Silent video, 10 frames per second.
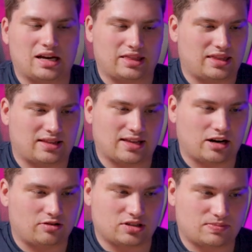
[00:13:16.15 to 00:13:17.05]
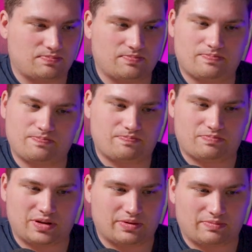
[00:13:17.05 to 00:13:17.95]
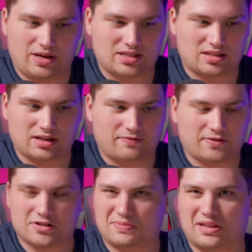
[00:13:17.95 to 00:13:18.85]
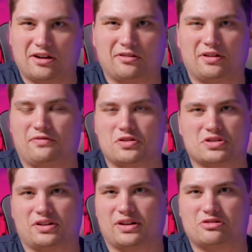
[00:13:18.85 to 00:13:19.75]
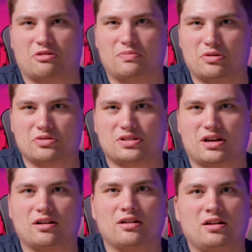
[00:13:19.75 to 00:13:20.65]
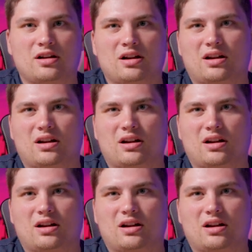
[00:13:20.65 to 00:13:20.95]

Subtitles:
I think that'll just be what makes it there first with how efficient electric motors are.